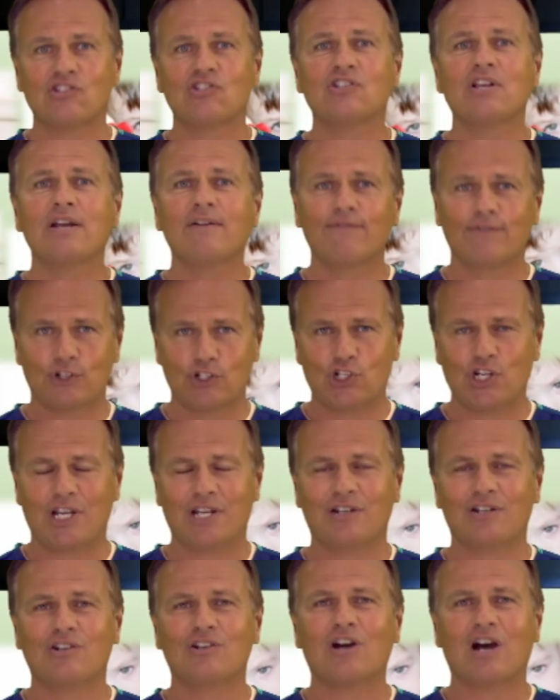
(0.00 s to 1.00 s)

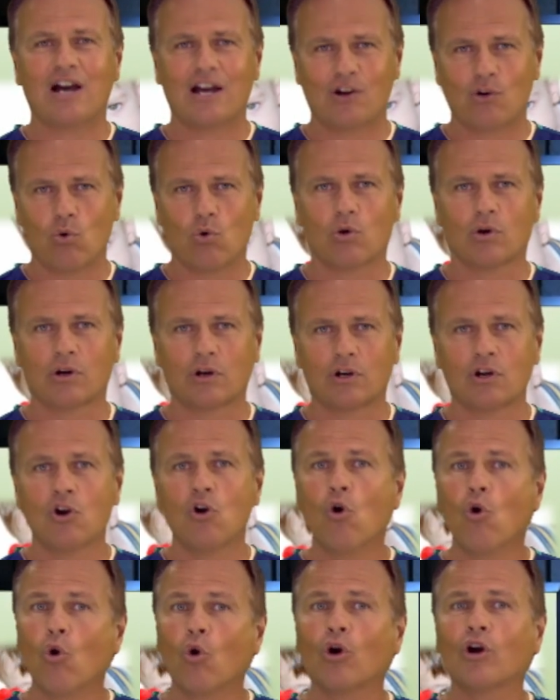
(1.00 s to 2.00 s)
cen4gen.org
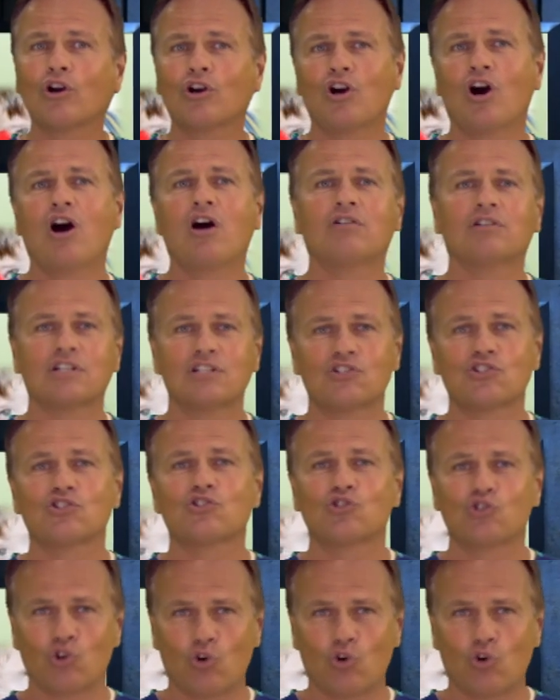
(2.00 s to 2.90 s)
or call us